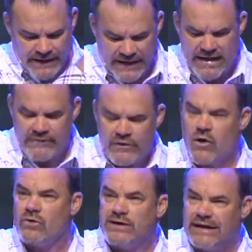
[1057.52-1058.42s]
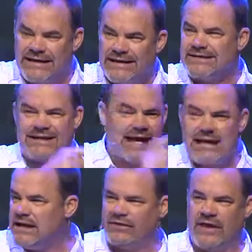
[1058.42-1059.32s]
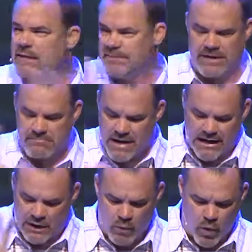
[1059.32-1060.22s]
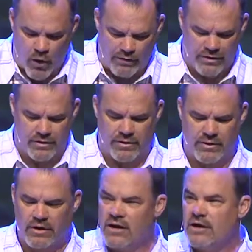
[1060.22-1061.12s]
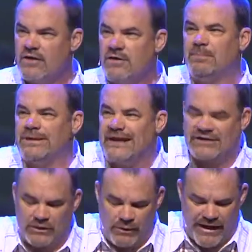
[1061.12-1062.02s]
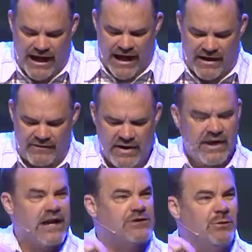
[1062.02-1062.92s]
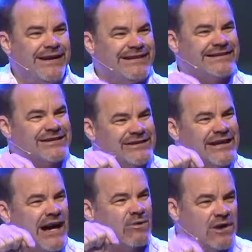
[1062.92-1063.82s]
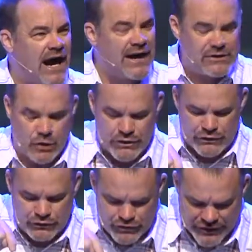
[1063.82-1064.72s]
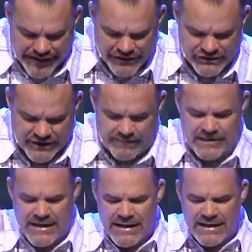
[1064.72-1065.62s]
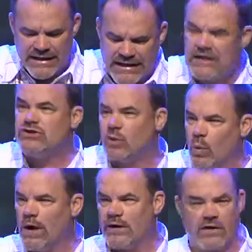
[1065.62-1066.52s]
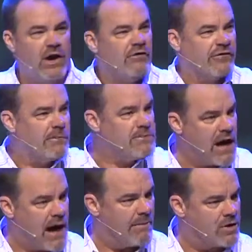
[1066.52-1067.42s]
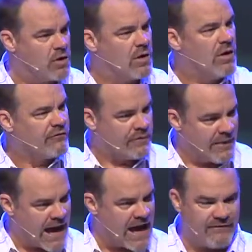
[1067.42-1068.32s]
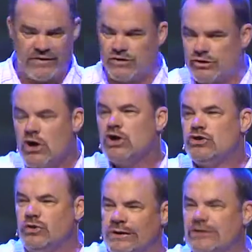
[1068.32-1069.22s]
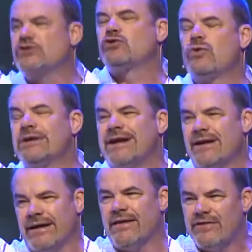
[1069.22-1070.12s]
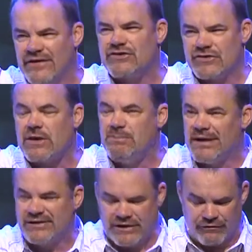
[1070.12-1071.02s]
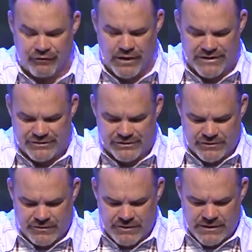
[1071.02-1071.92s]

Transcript: And even though Gideon is anything but a mighty warrior, the blessing we have is we get to see how God is going to change him into one from nominal, from average to extraordinary. This is a big deal for us.